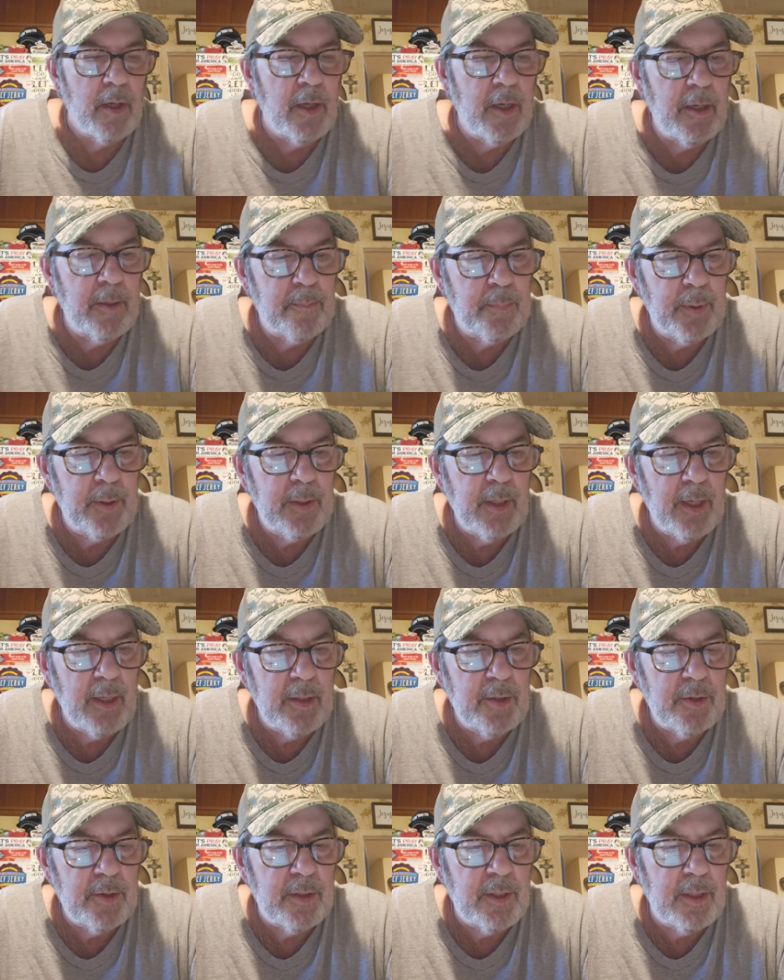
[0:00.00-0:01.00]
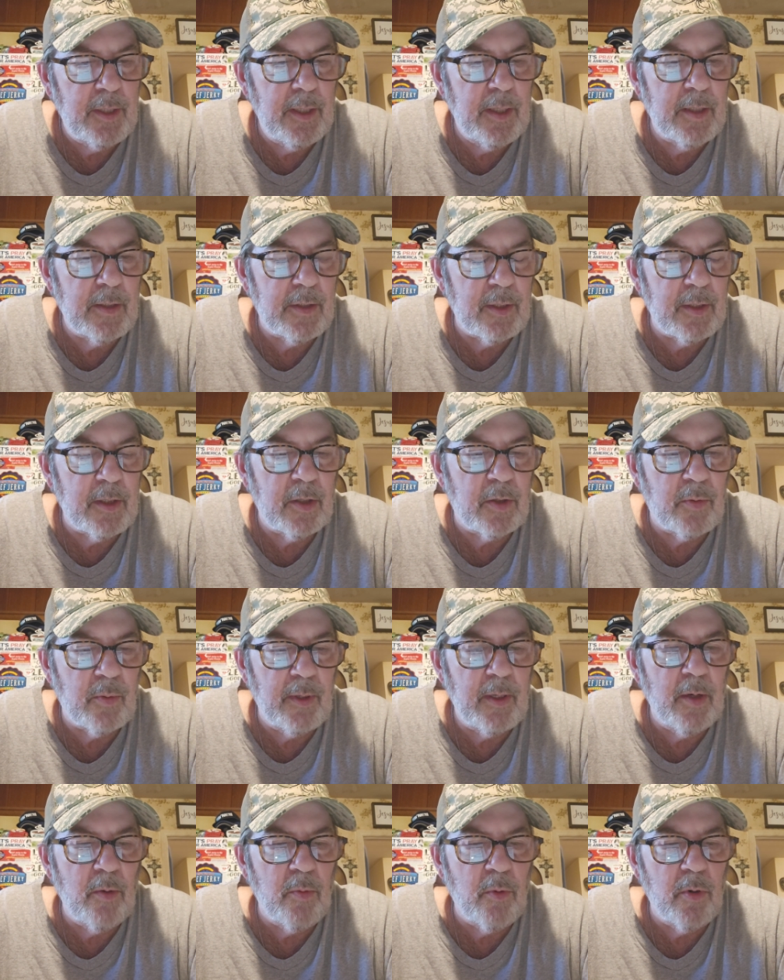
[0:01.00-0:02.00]
A PhD is a
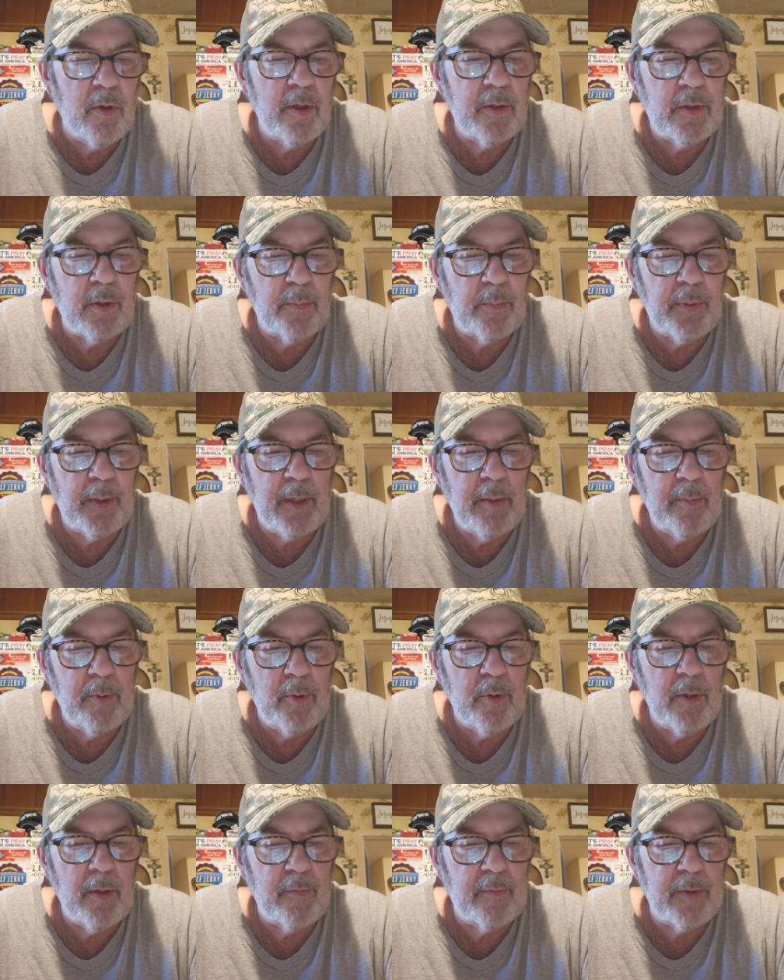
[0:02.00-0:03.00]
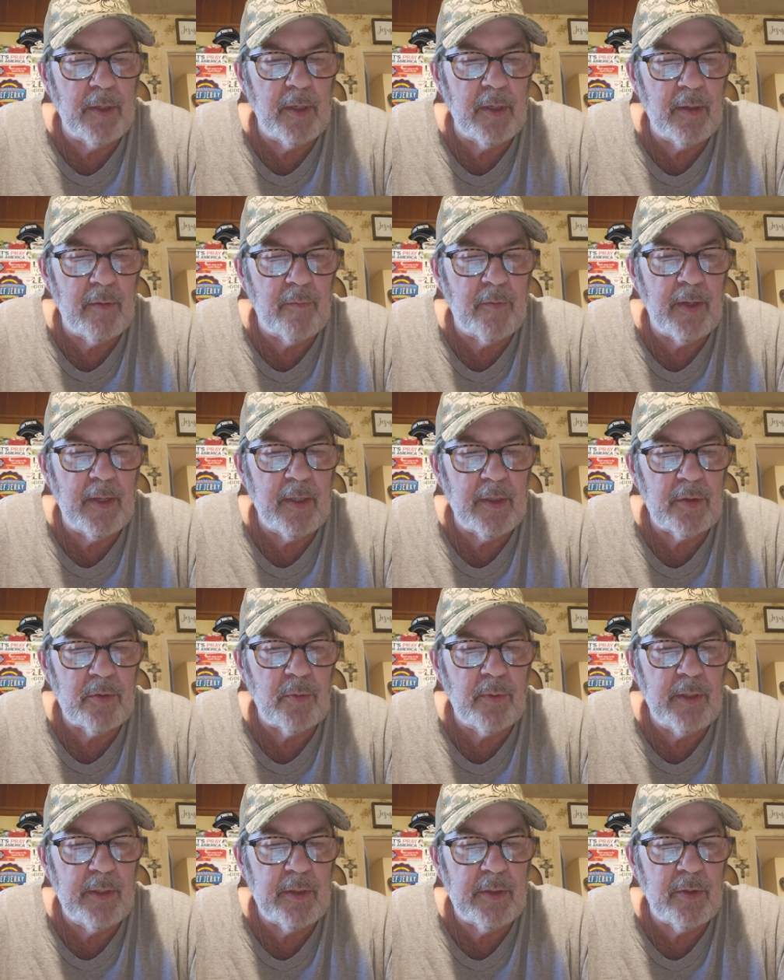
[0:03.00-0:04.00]
degree awarded to people who have done
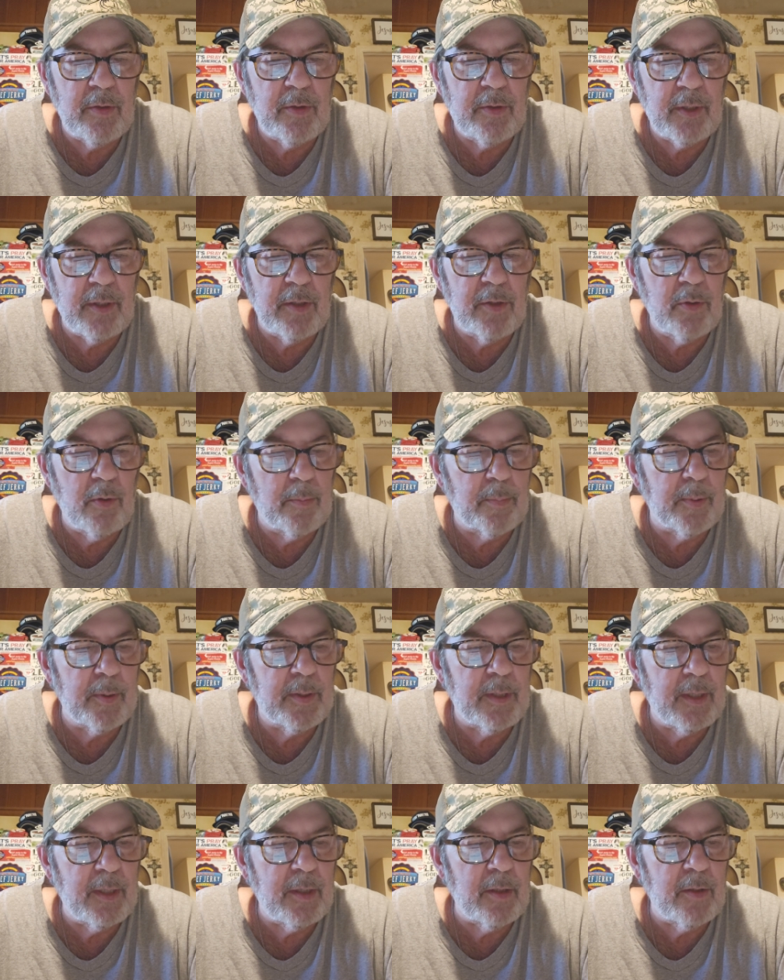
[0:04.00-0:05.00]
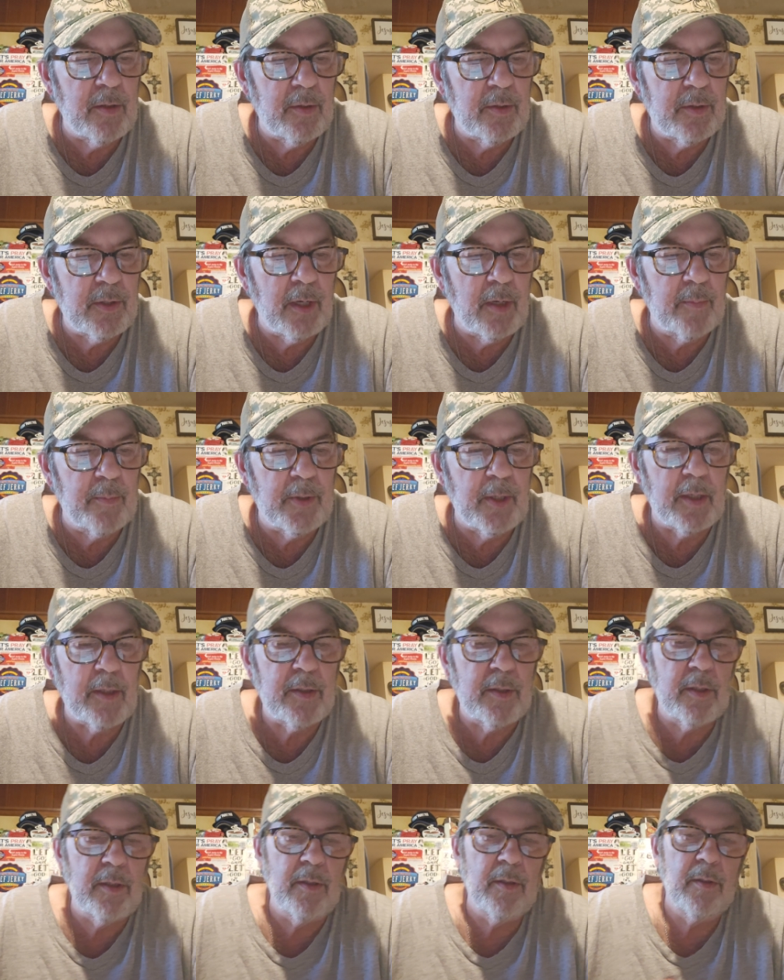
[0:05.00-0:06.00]
advanced research into a particular
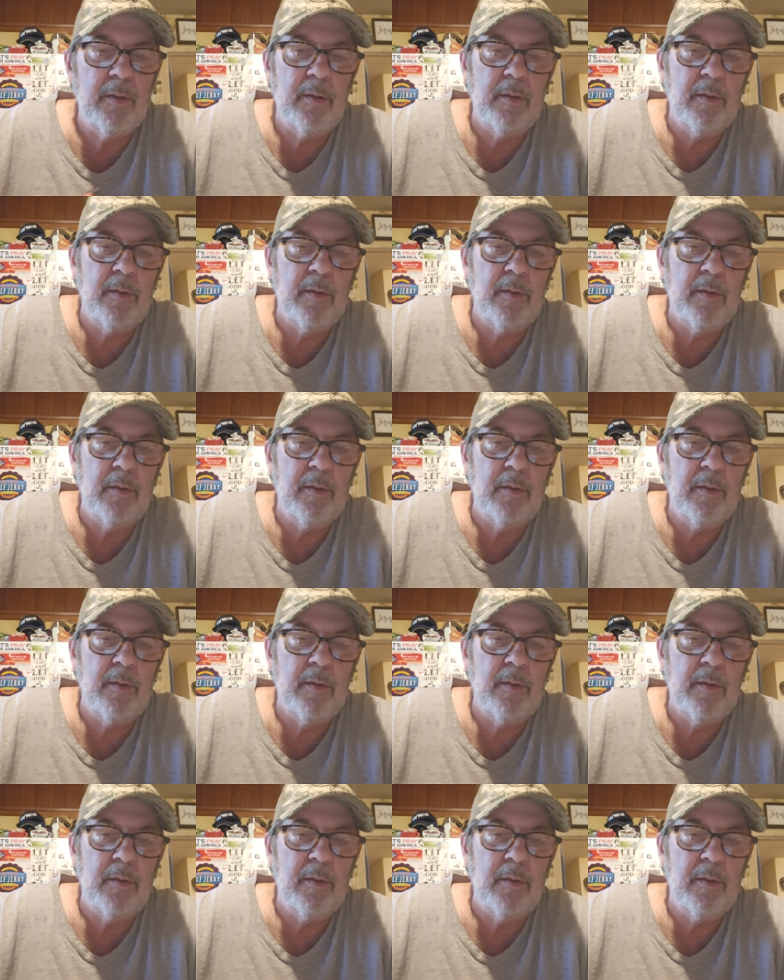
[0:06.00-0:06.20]
subject.